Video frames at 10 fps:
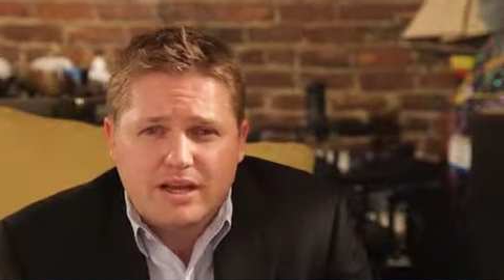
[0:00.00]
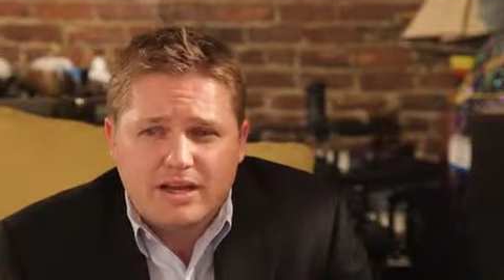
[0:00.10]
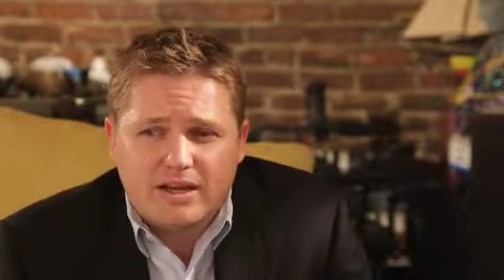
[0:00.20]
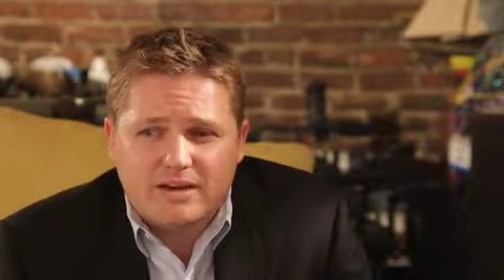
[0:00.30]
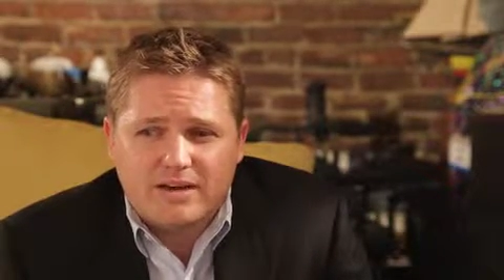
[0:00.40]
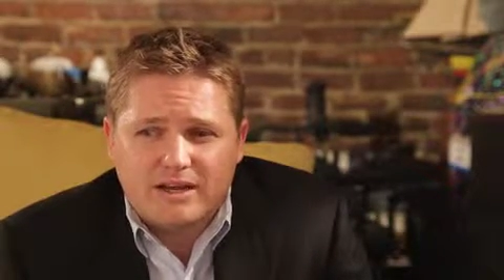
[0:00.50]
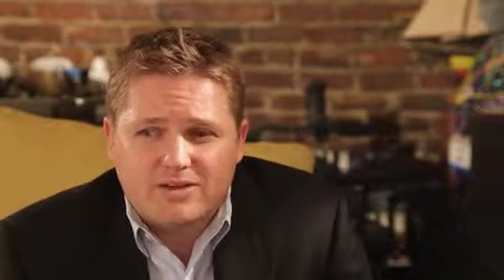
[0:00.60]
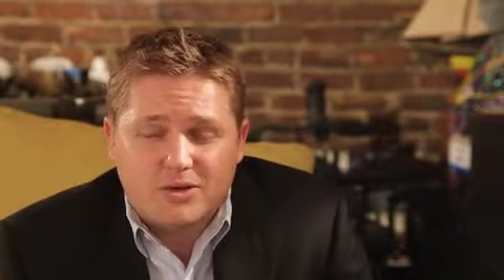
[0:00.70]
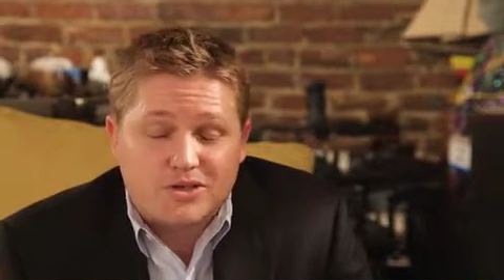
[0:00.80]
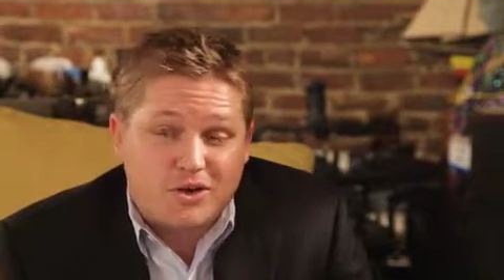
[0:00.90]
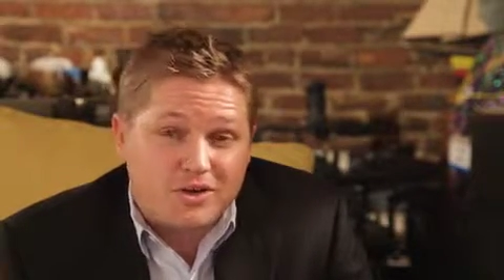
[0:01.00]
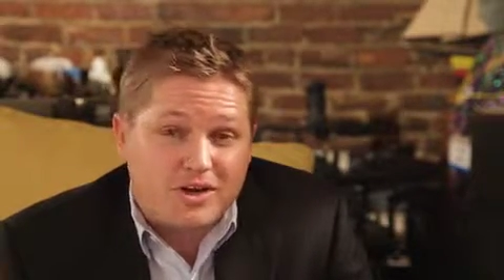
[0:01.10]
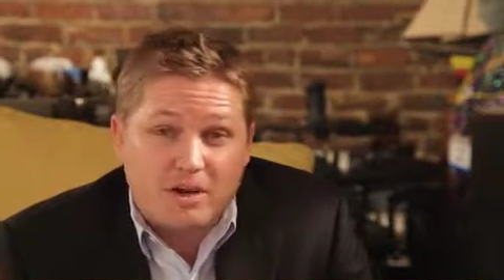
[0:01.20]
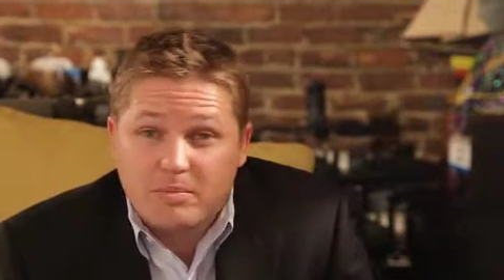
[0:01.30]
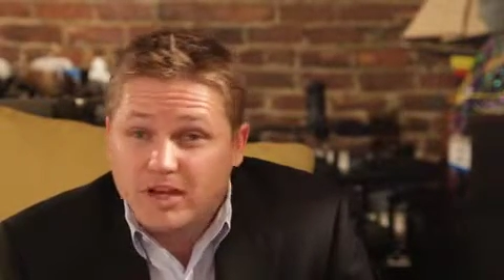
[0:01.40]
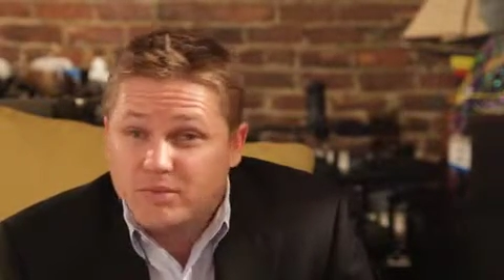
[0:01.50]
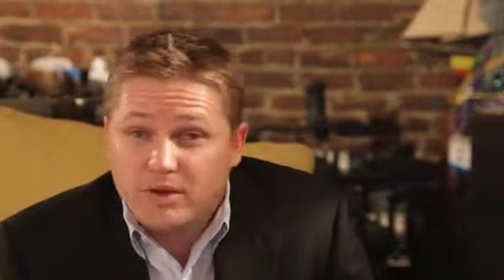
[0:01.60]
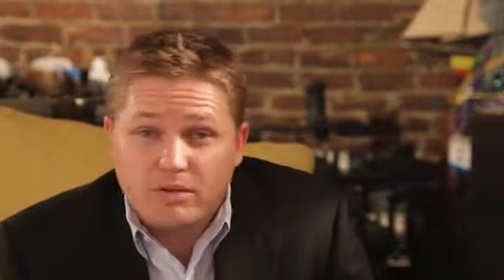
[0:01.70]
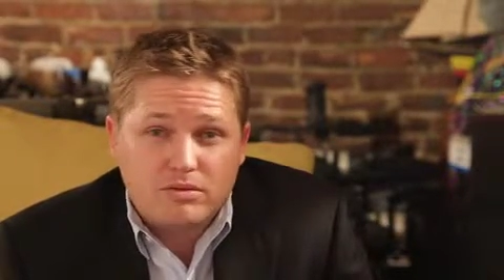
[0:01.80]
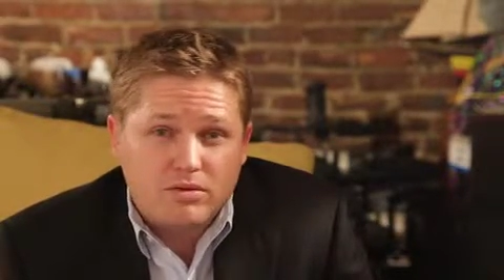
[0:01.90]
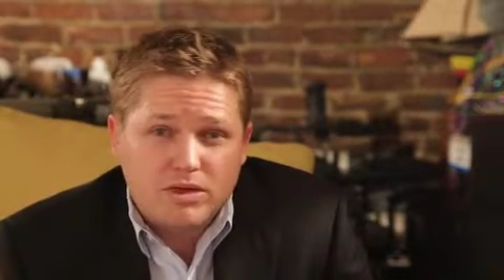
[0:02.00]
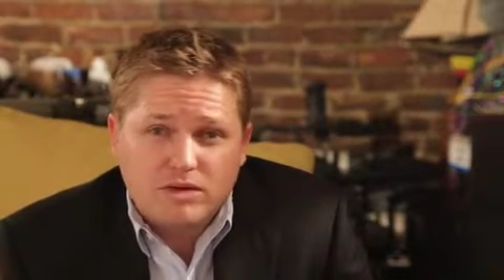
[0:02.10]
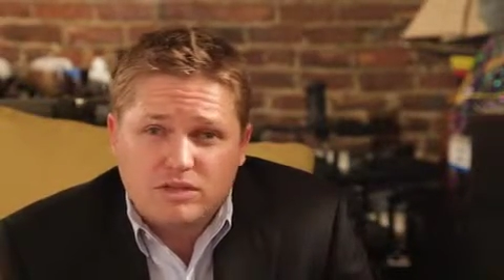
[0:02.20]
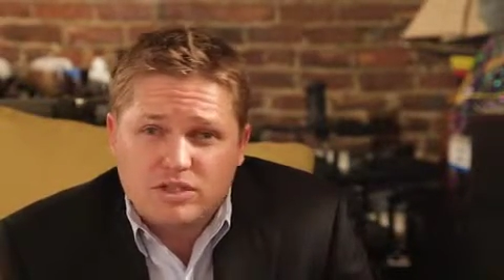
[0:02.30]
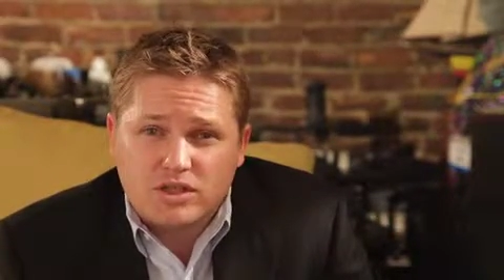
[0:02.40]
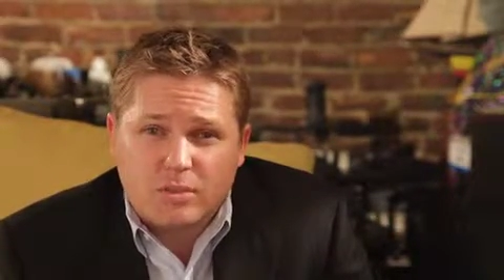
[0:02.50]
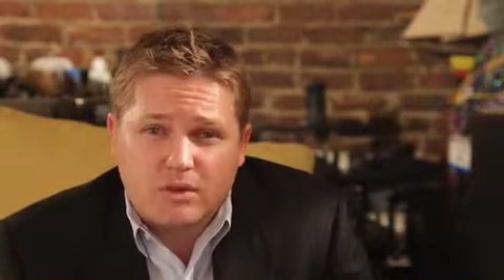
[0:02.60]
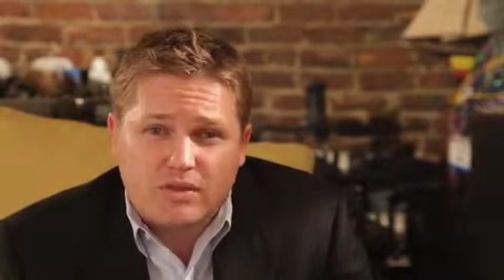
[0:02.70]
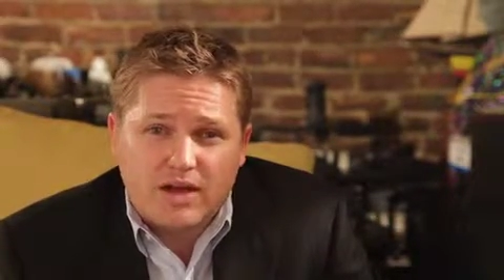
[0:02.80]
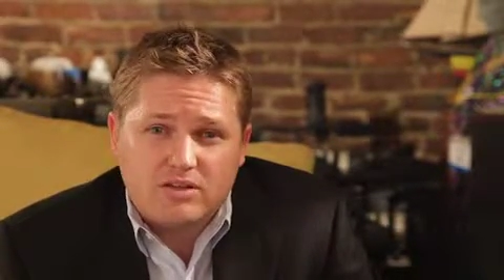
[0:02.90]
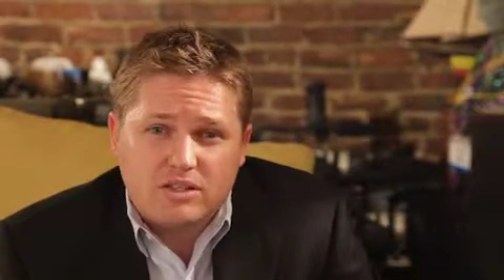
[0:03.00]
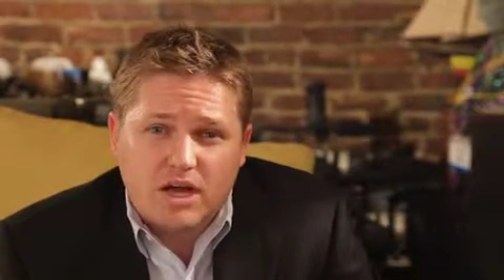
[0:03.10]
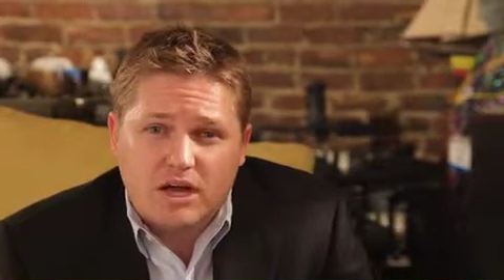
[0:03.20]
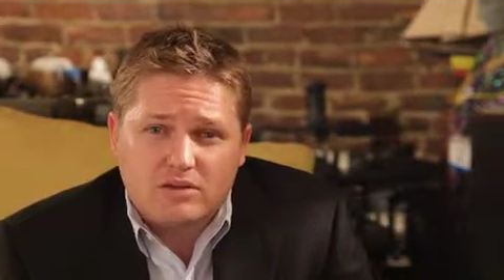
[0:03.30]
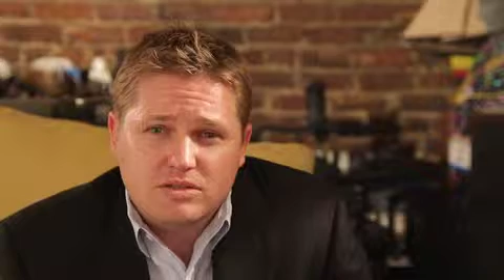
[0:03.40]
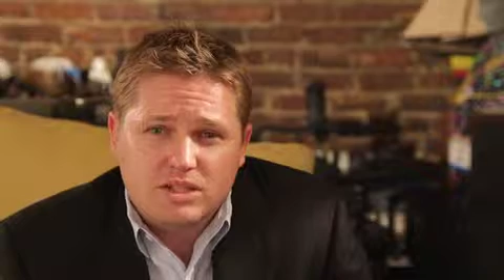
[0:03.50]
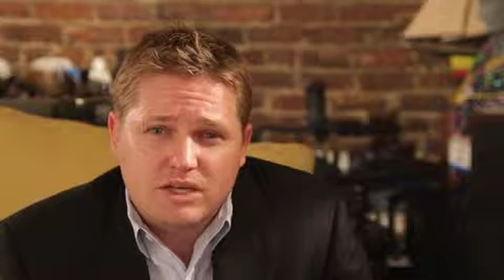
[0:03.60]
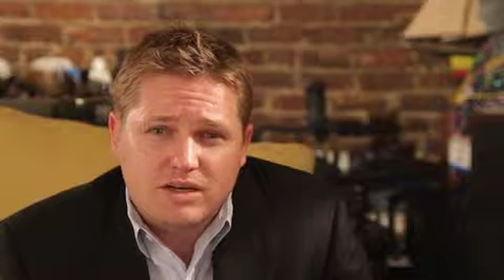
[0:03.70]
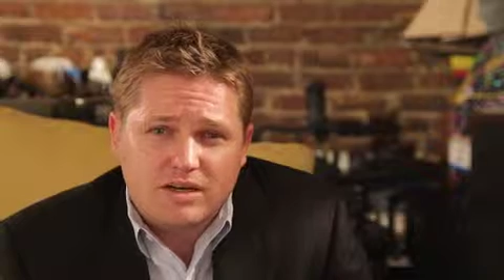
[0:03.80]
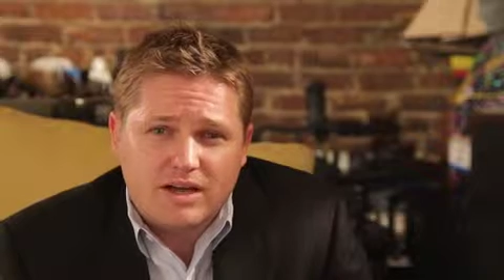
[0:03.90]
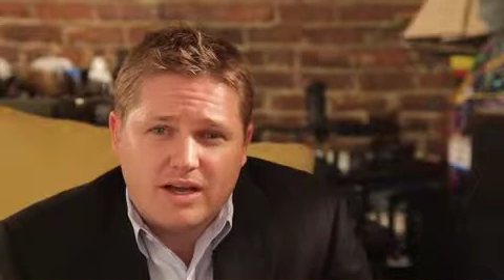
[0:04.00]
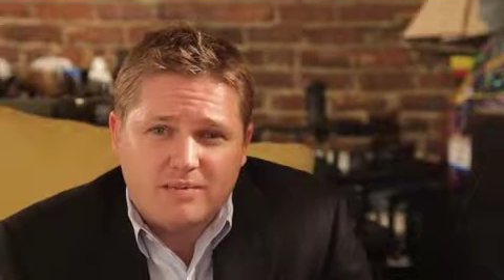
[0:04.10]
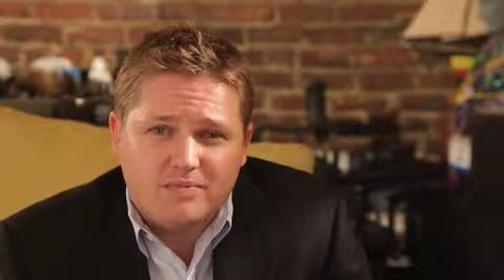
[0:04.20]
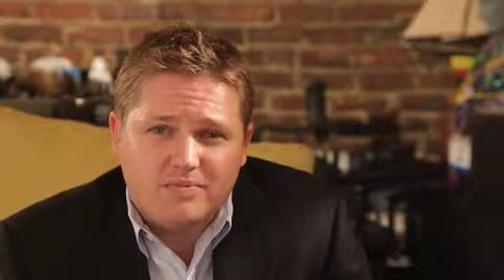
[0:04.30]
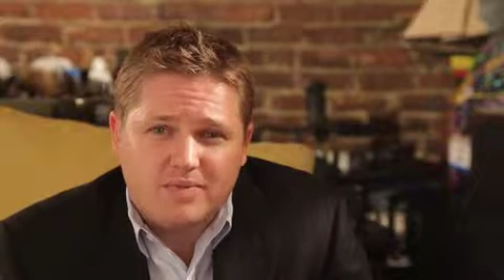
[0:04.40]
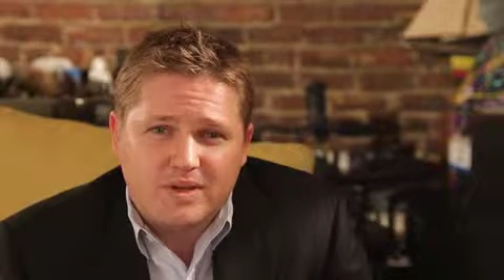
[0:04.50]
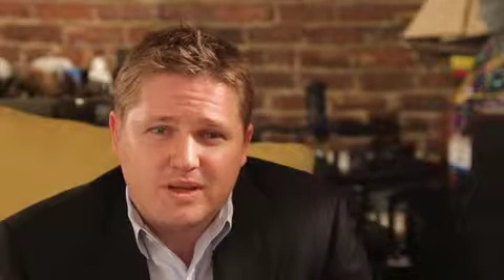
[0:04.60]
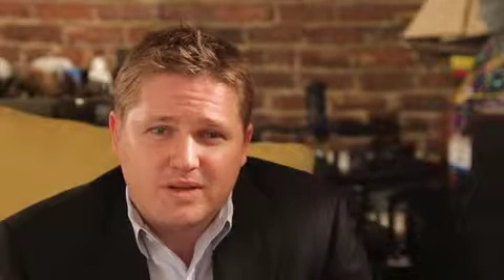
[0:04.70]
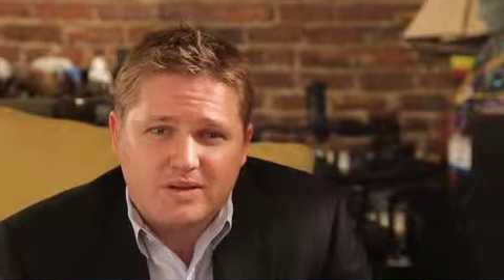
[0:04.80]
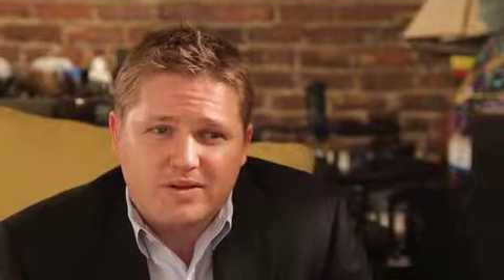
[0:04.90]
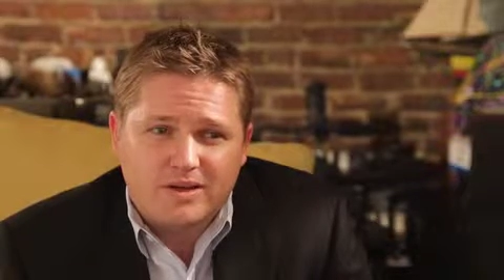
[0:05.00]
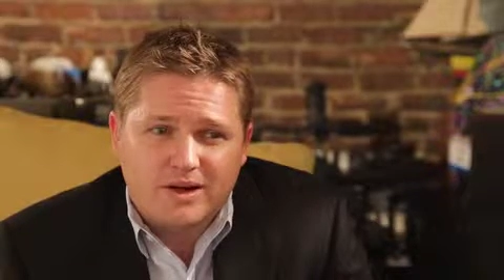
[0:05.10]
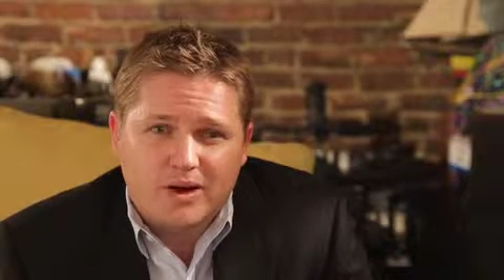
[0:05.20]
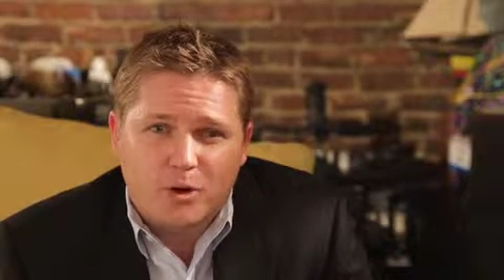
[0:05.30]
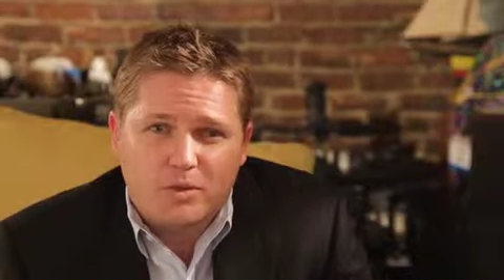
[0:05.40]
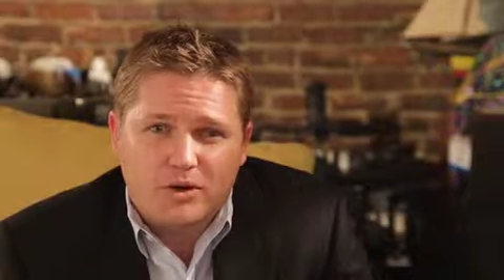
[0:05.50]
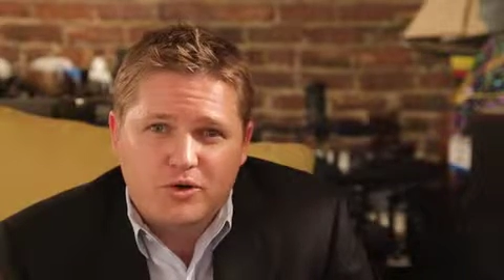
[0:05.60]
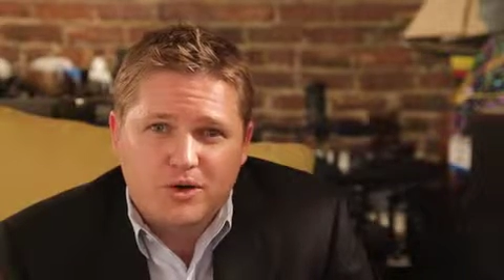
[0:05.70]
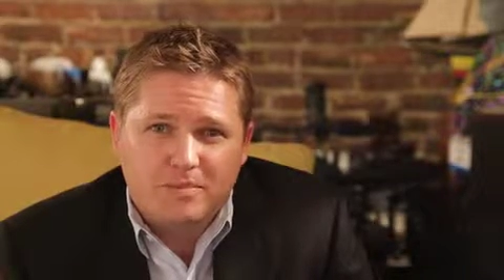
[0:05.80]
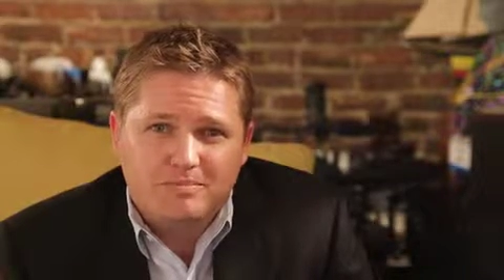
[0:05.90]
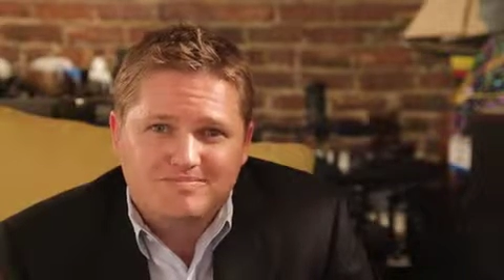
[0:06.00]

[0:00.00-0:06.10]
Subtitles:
and so I started the company with just a couple of $1,000 and a hope and a dream.